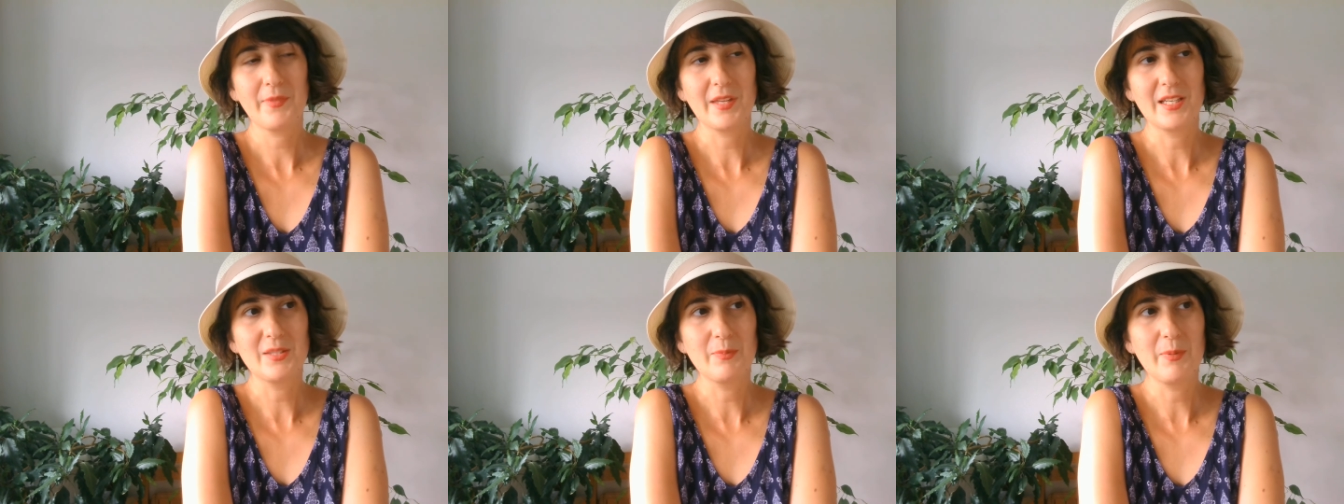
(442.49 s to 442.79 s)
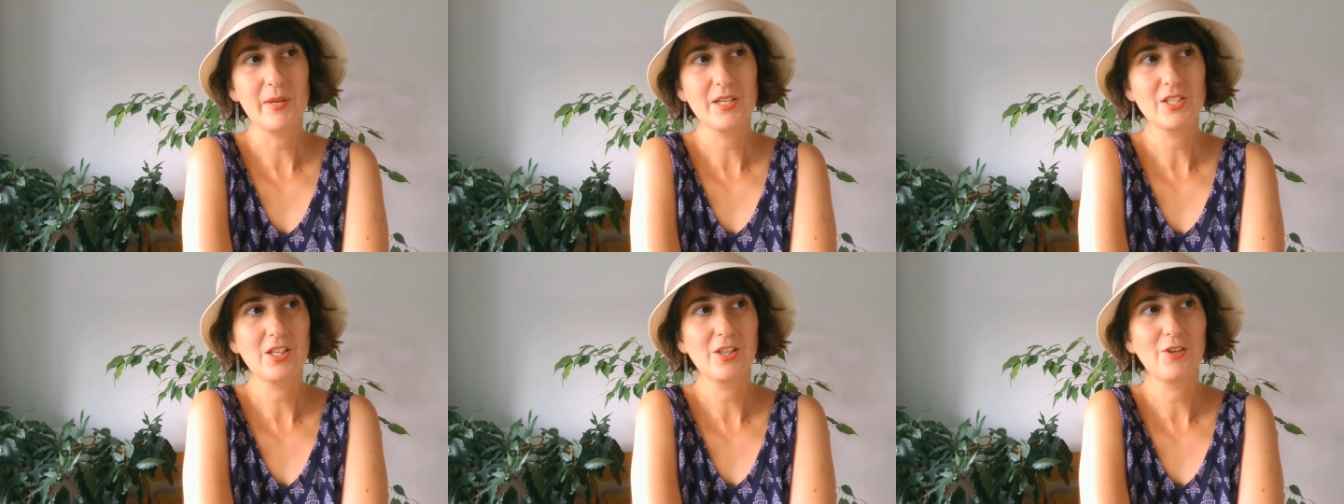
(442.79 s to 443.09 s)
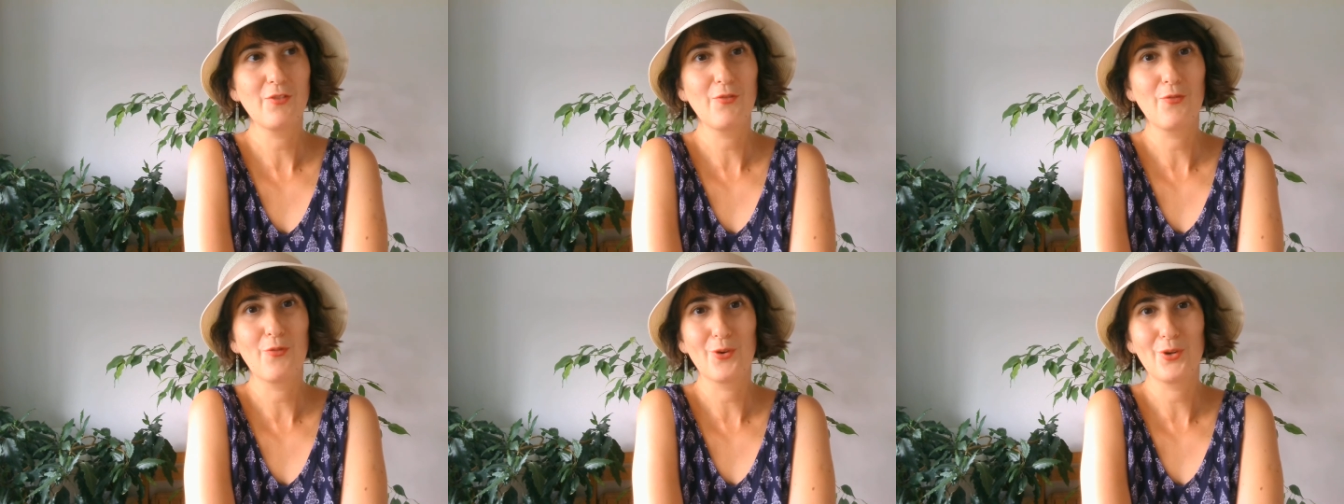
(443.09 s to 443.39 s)

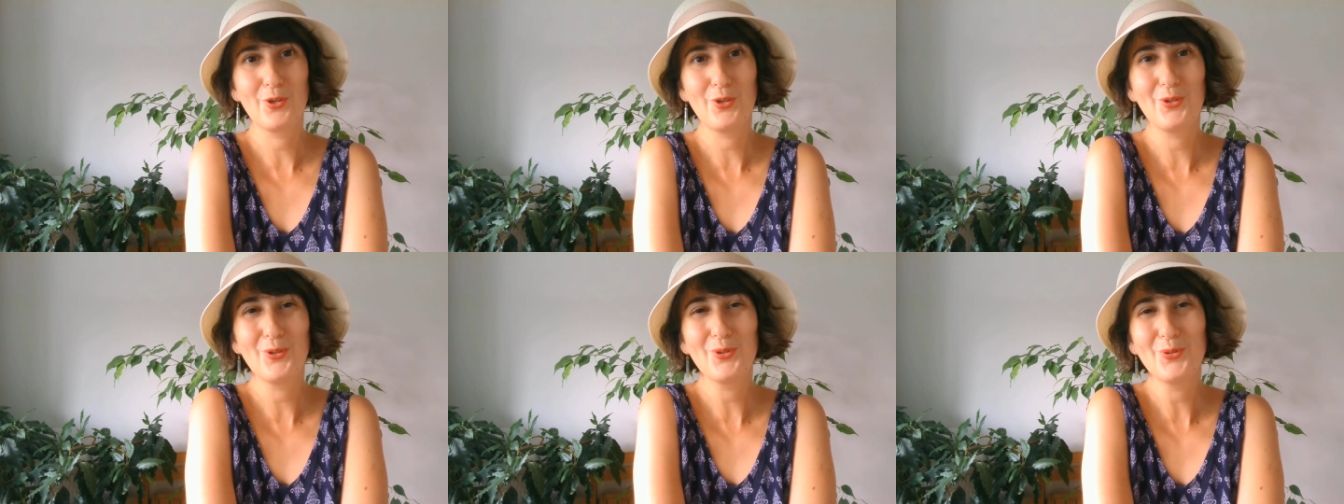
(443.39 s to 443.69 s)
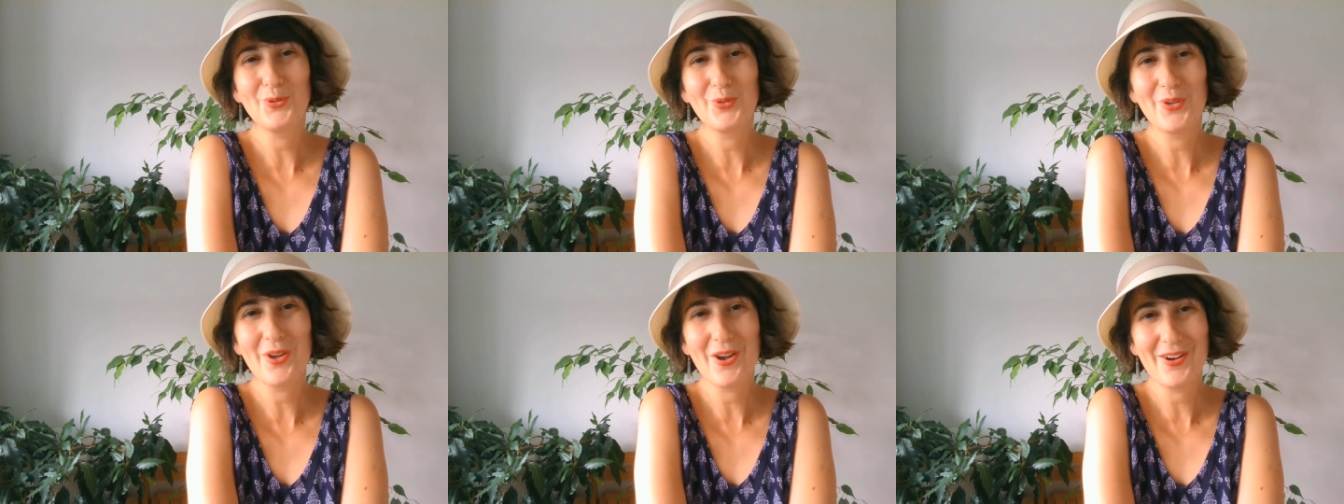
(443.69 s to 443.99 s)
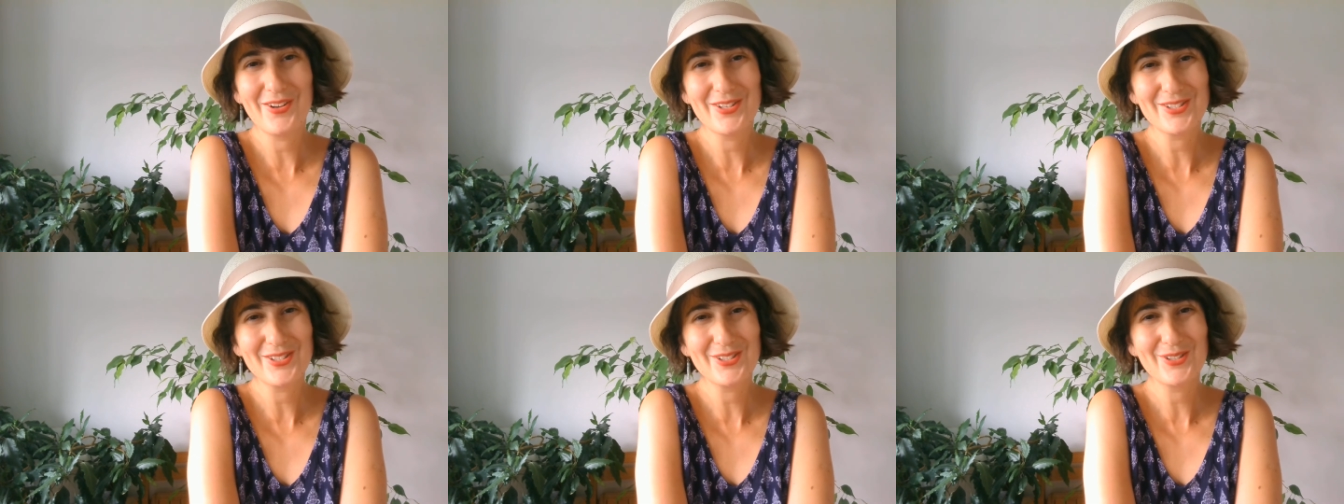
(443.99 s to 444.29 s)
especially for you
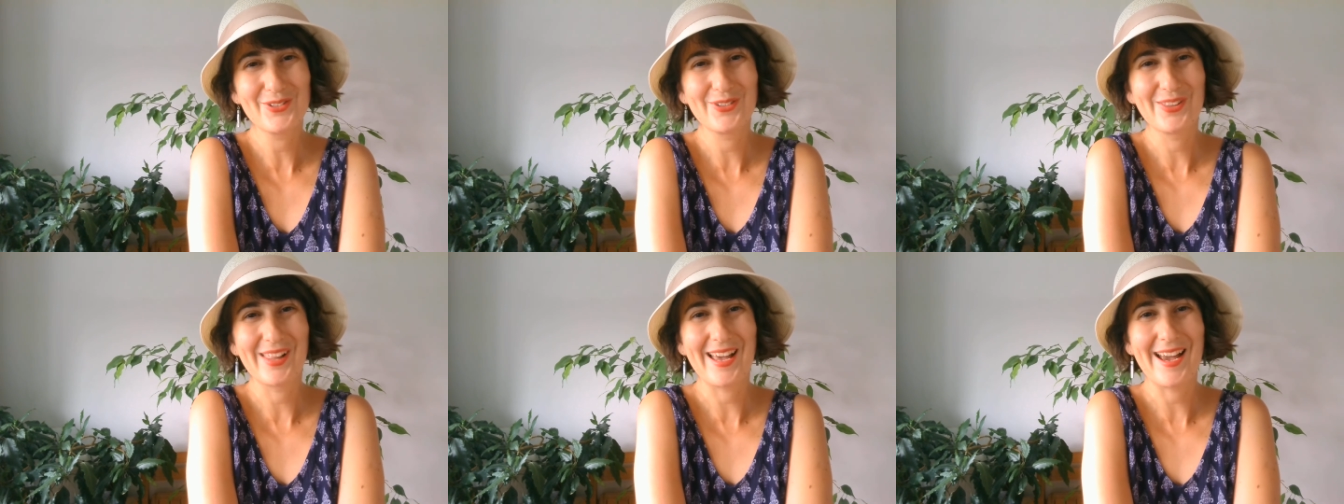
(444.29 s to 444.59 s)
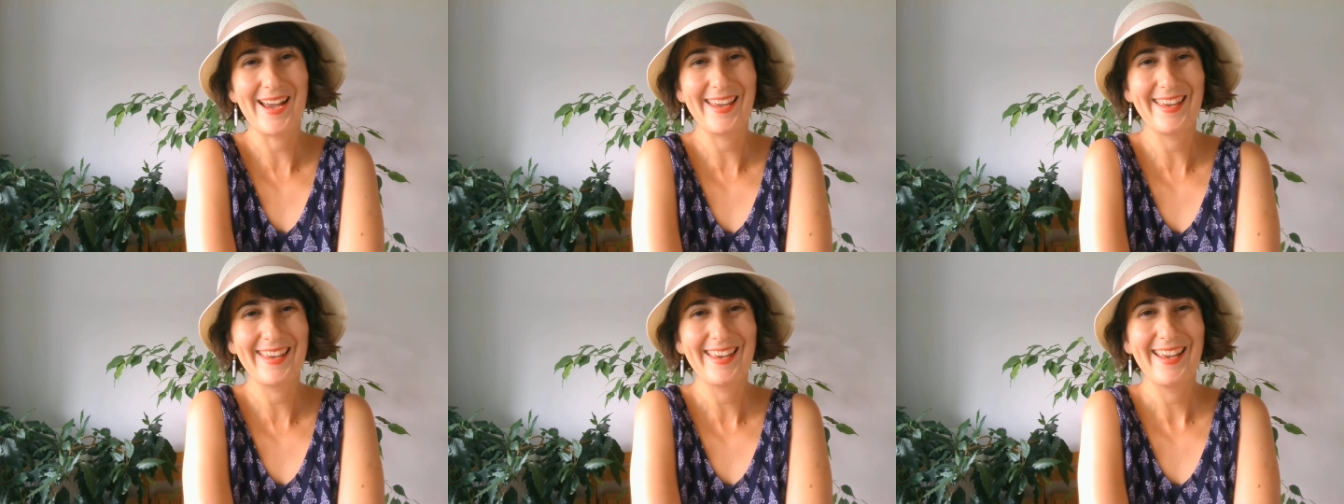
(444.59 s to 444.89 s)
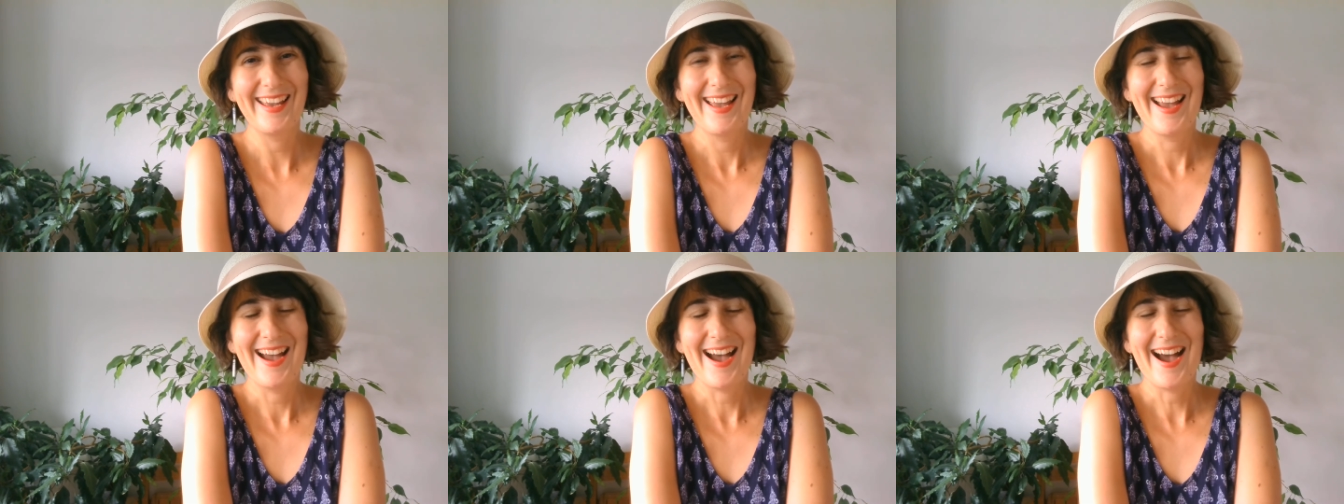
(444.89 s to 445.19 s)
girls who like
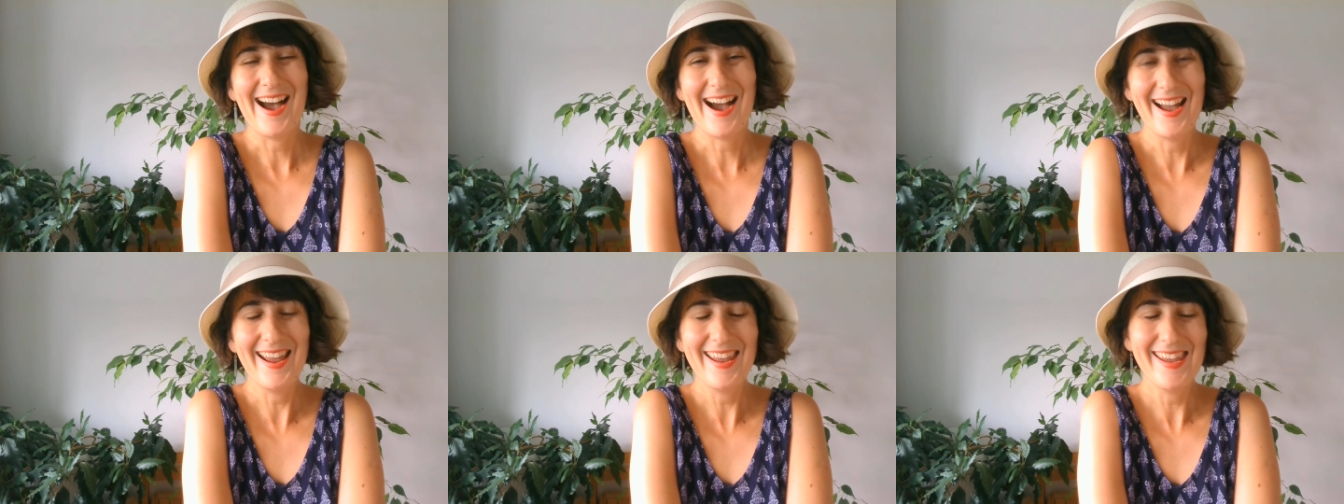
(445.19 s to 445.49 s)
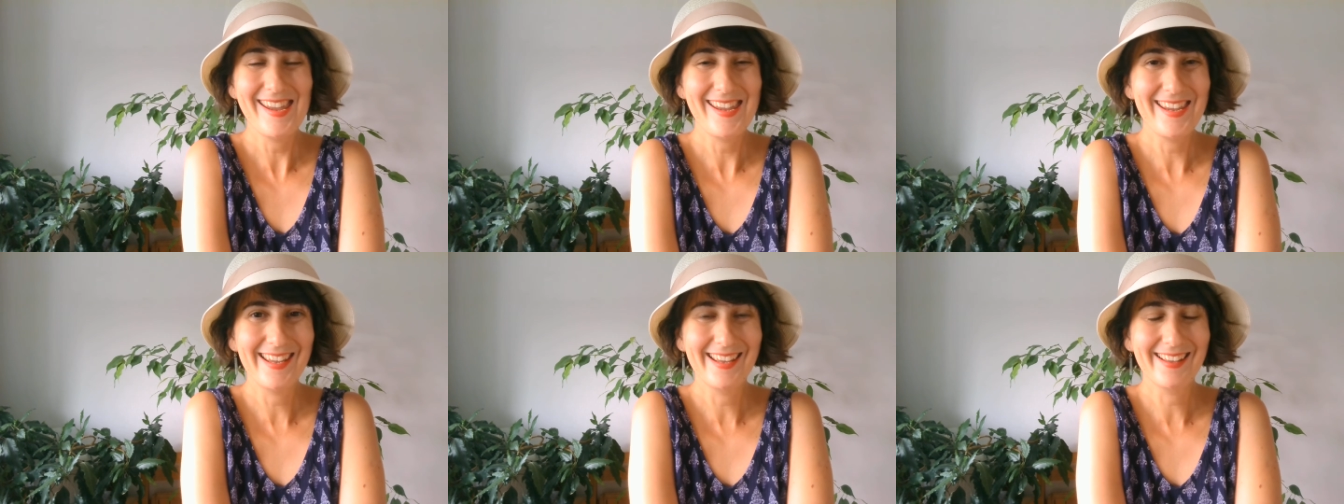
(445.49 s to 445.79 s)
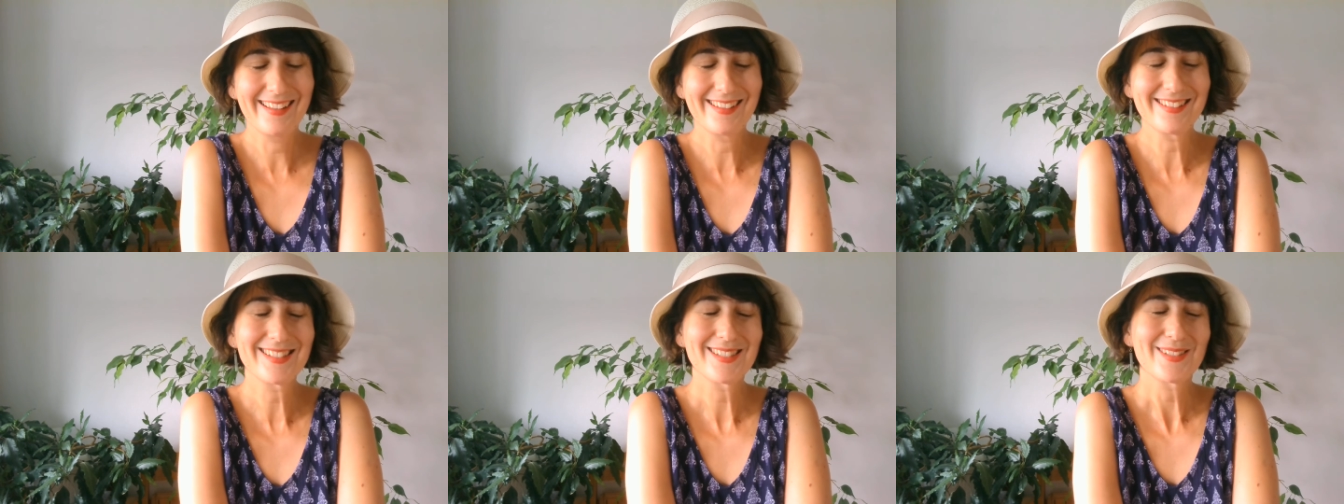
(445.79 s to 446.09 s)
high
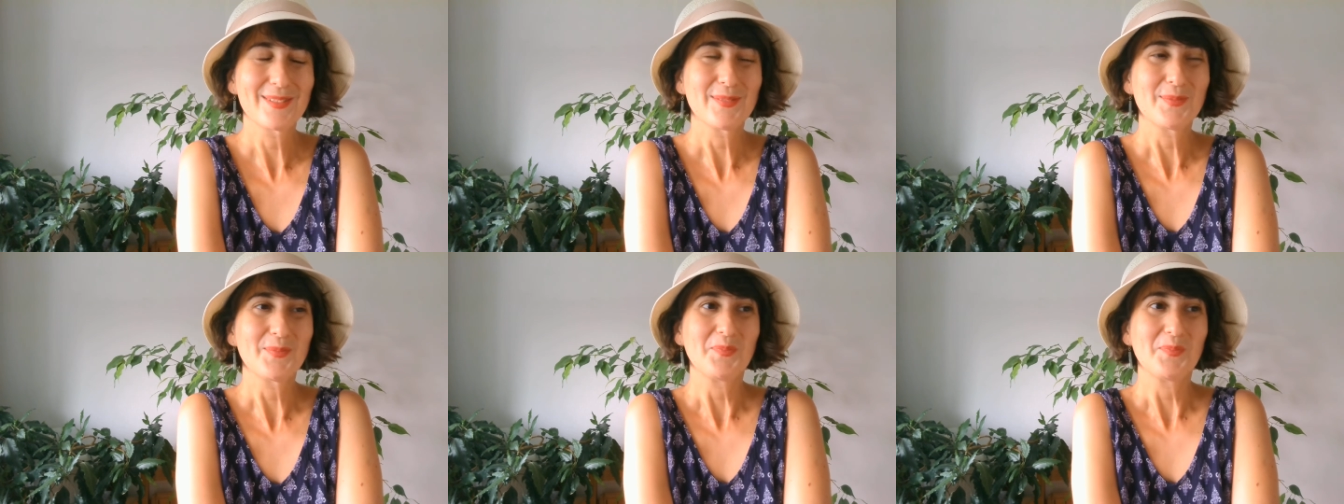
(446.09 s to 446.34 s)
heels,